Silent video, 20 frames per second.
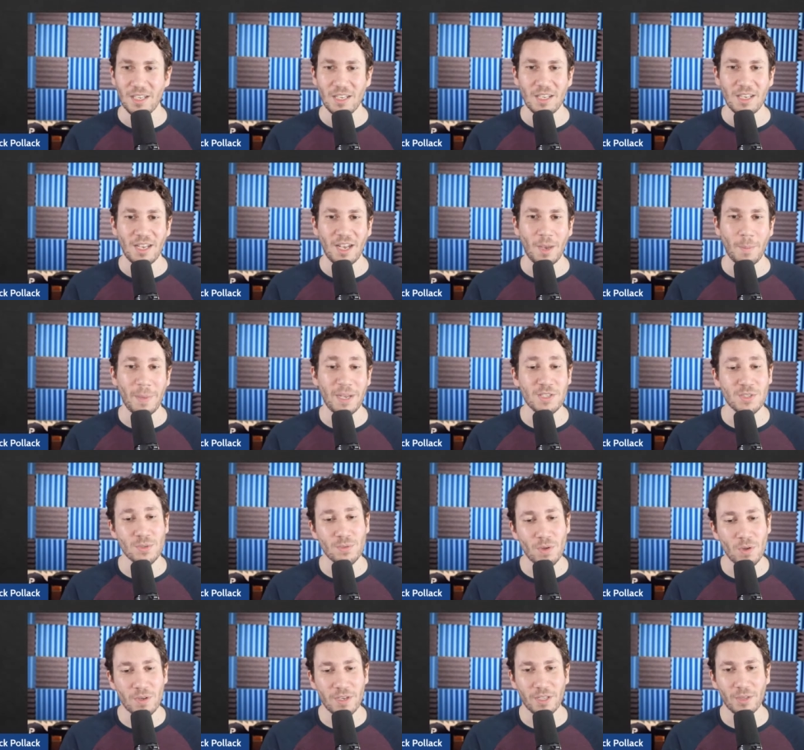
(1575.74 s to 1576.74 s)
Uh, Mike
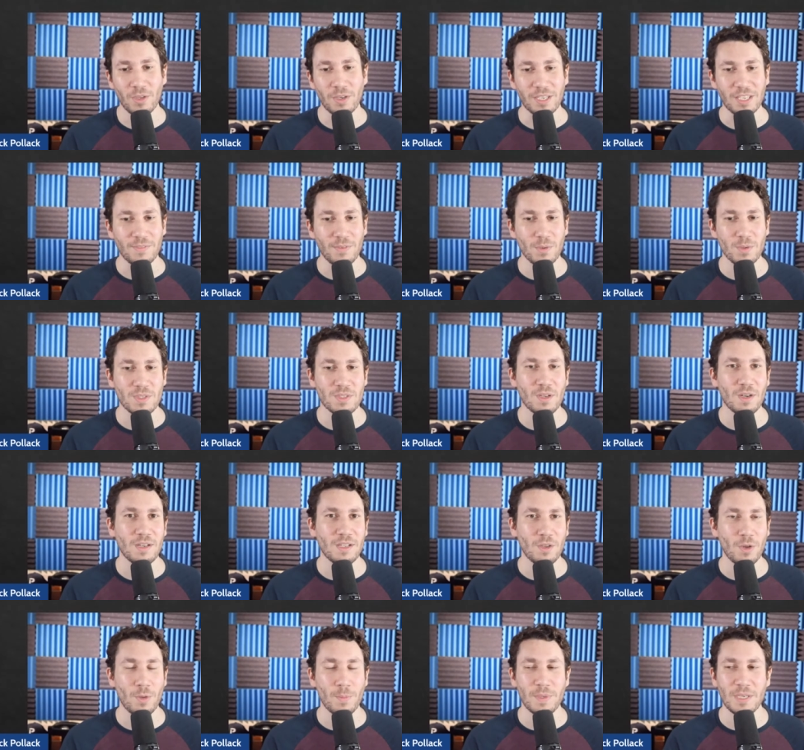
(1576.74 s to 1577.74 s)
Soroka, look, if he was
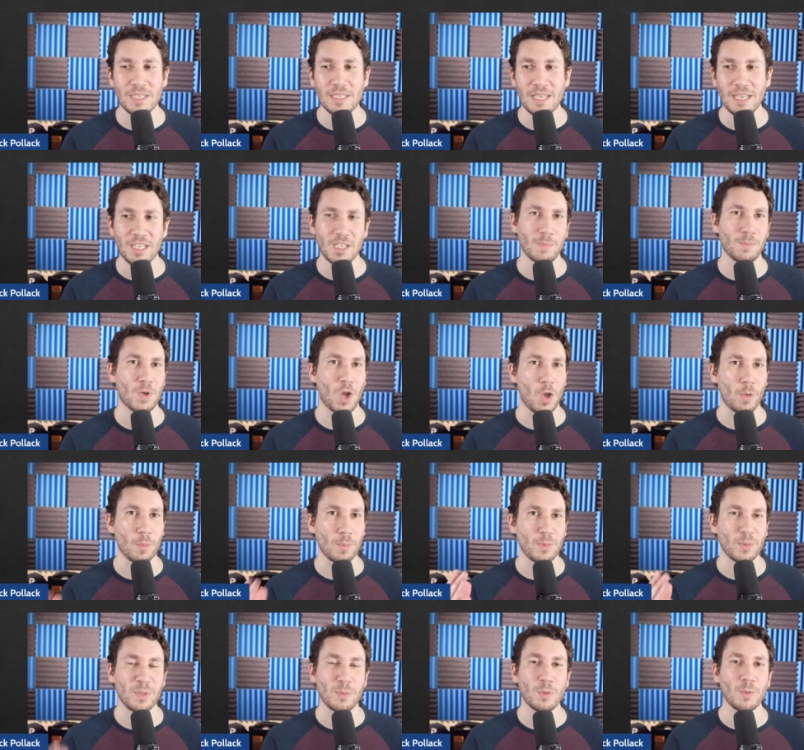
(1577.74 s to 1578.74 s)
starting opening day, he
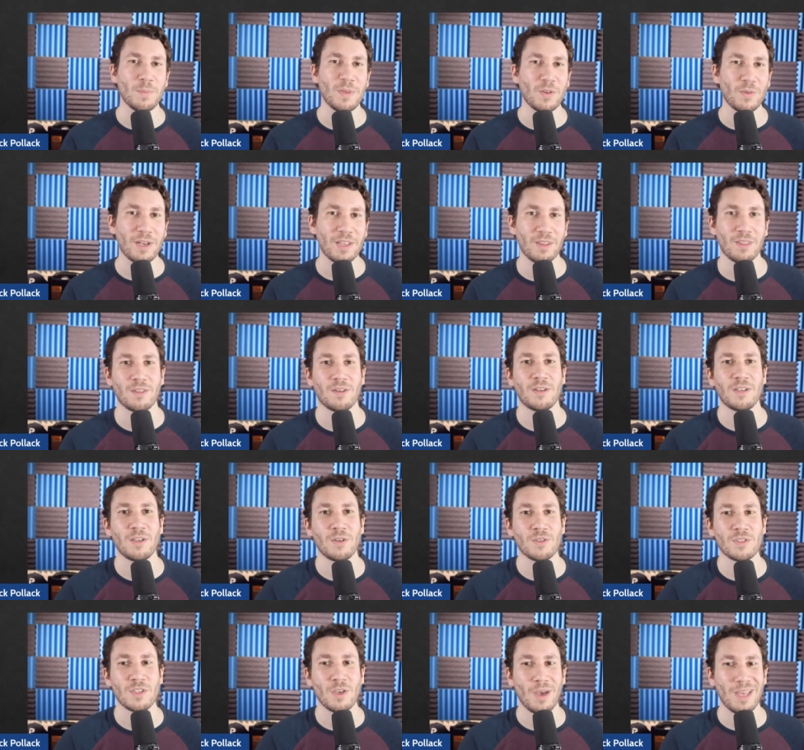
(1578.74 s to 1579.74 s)
probably would be around 30 or
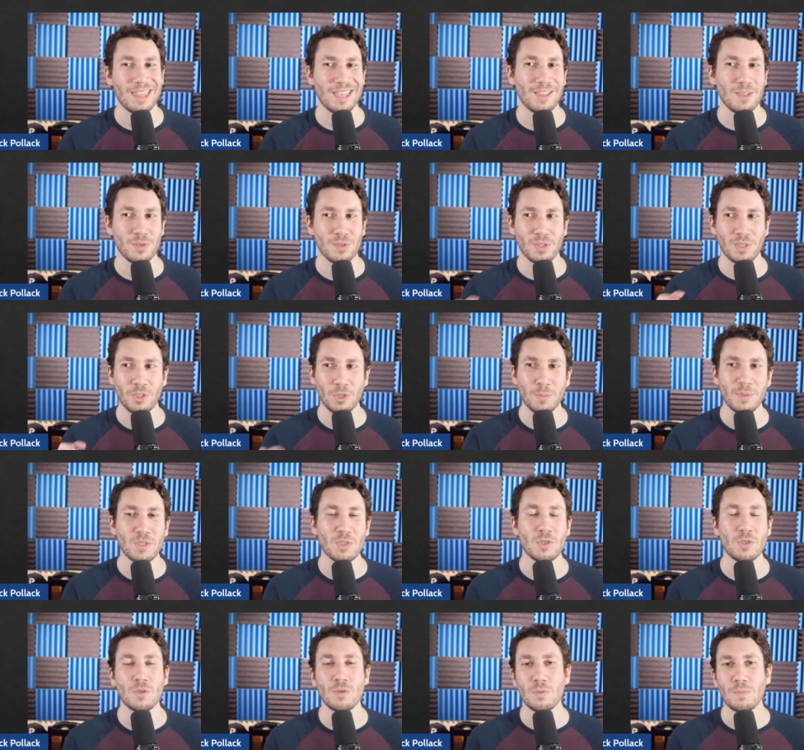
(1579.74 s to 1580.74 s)
so. I think there's a little bit
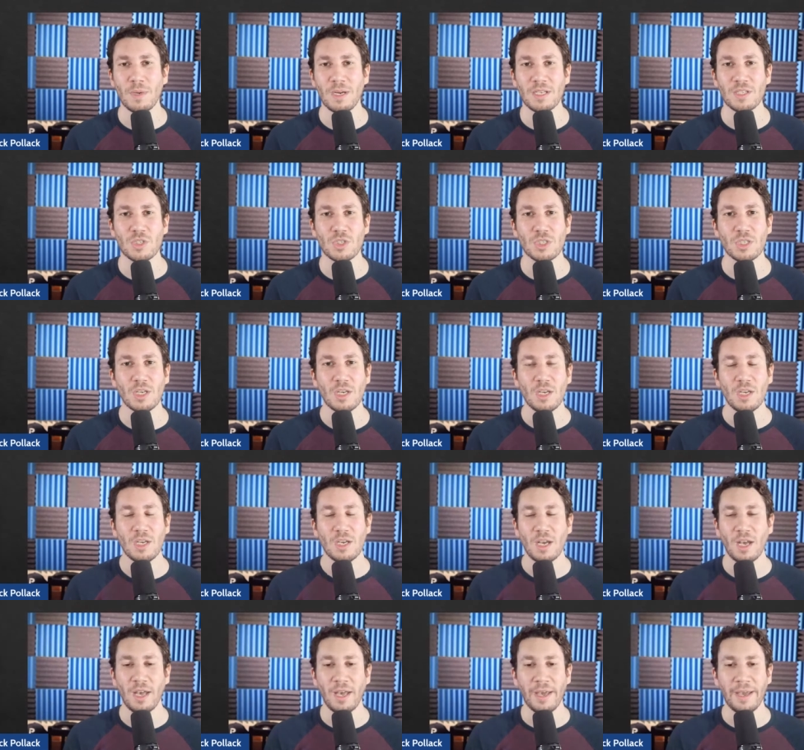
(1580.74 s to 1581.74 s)
too much
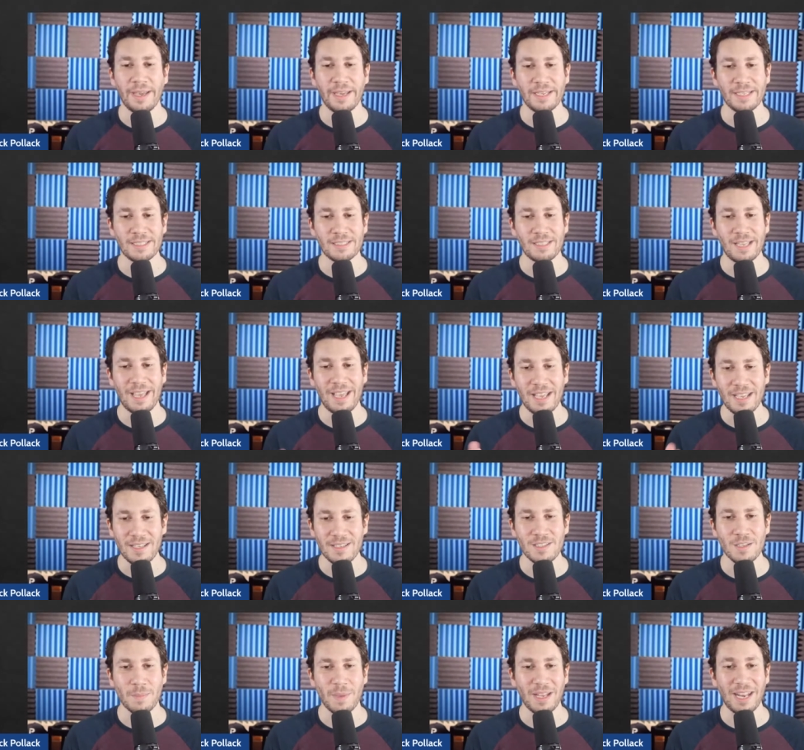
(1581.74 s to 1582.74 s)
uh,
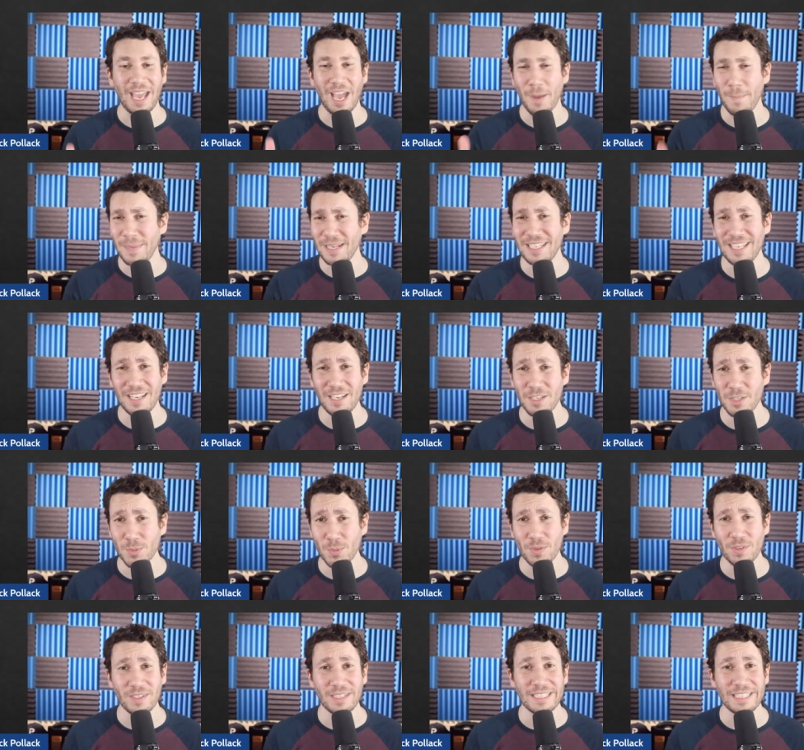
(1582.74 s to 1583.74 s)
Hayes about how many innings we're
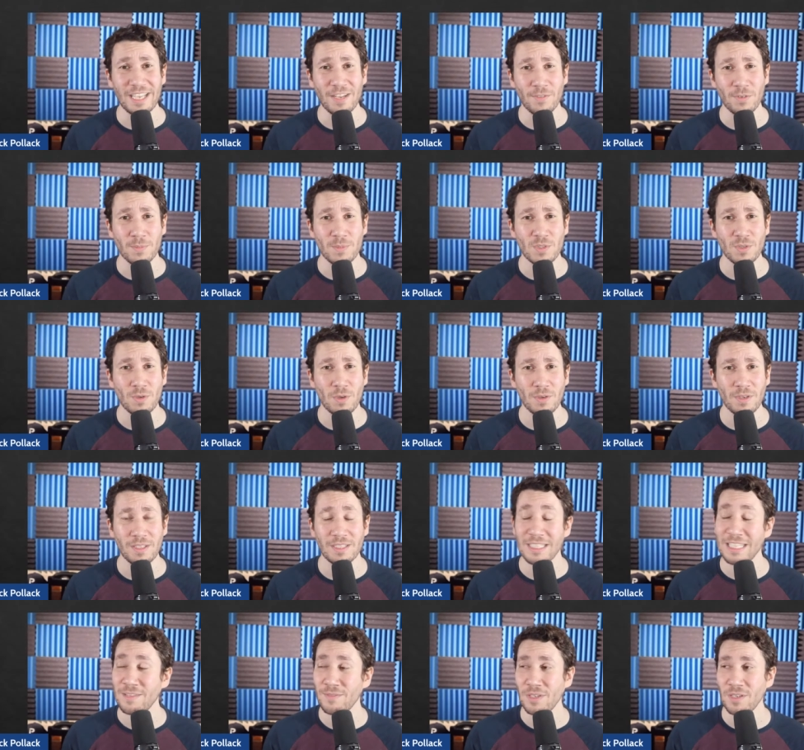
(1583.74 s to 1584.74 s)
going to get from Soroka.
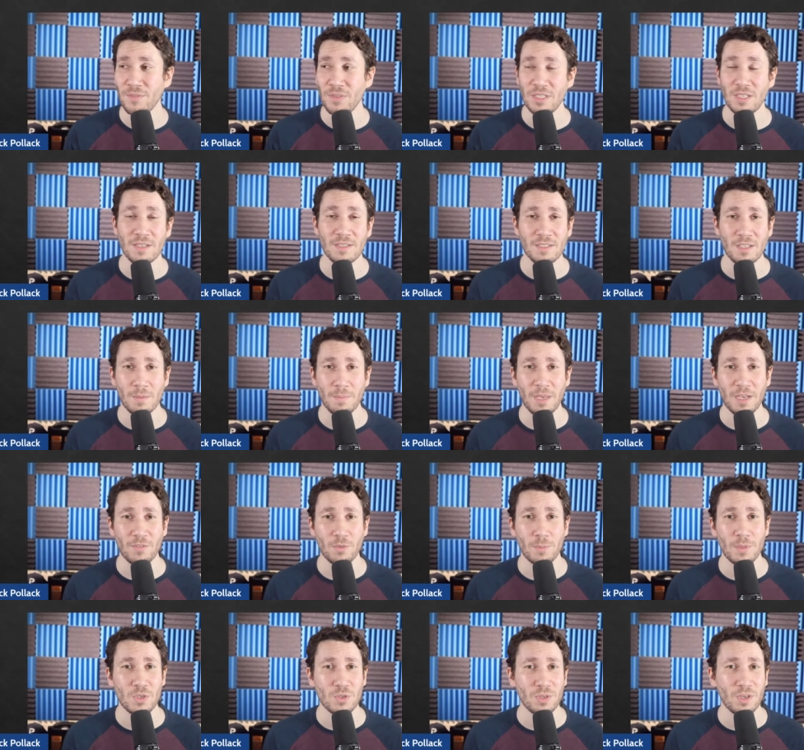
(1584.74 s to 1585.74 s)
Even if he does come back
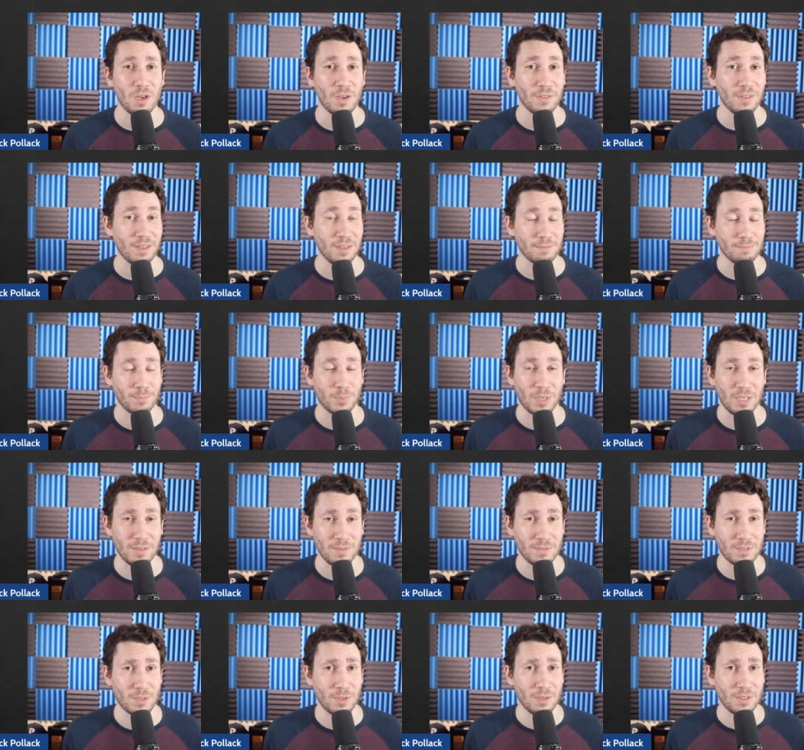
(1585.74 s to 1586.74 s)
from injury, are the
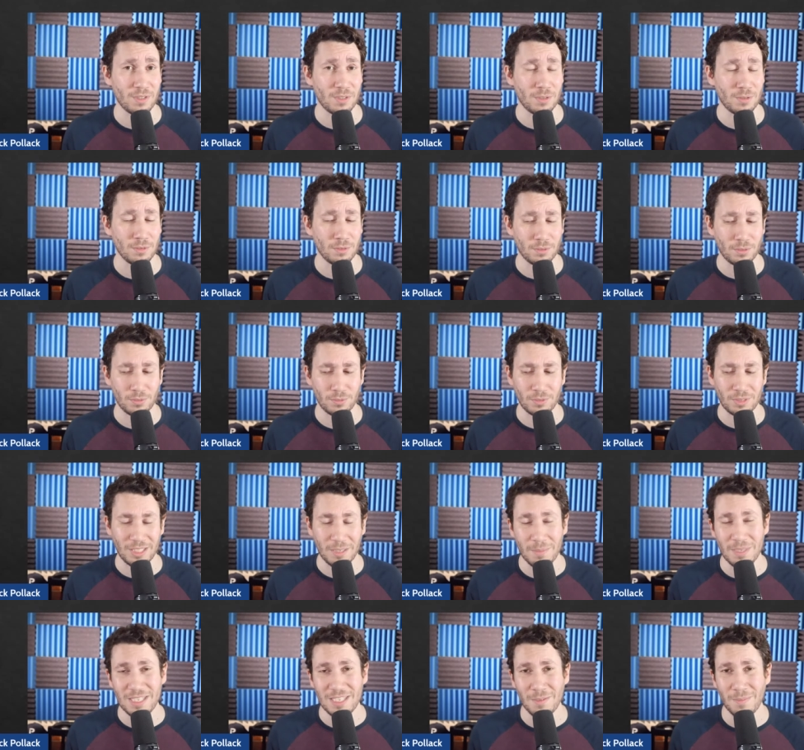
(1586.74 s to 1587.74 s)
Braves going to
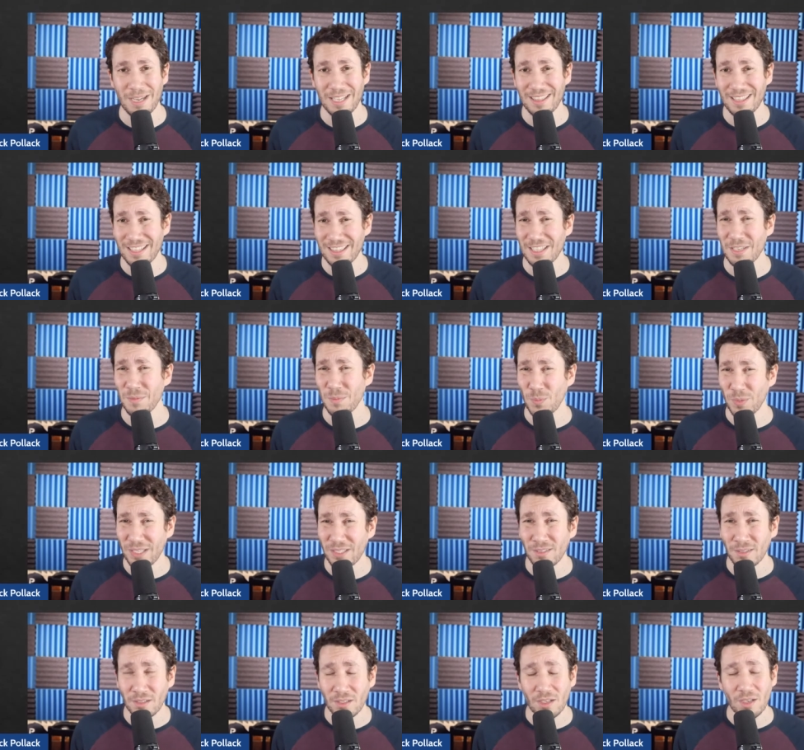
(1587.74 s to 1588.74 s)
limit him? I think they
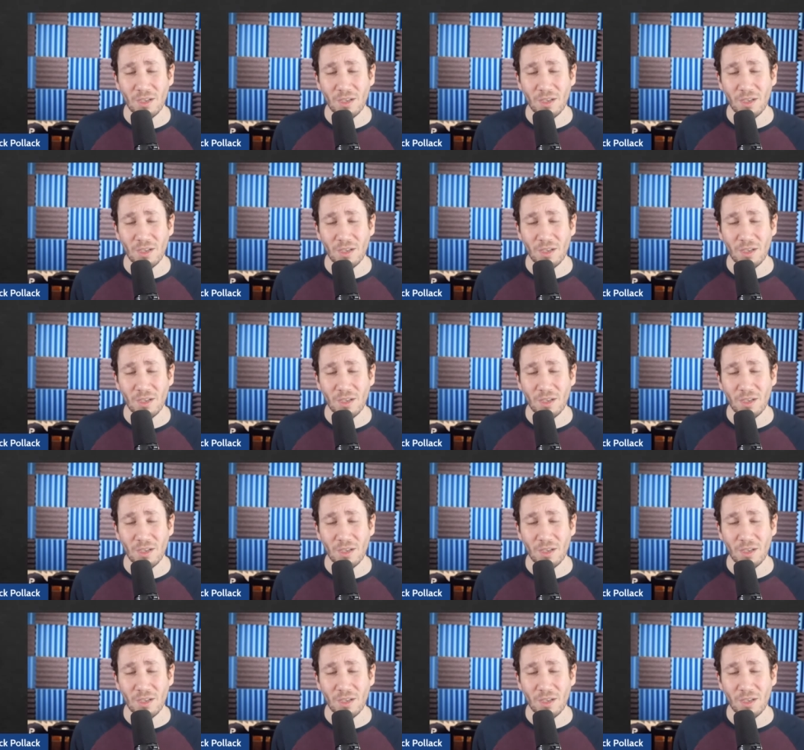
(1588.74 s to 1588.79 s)
will.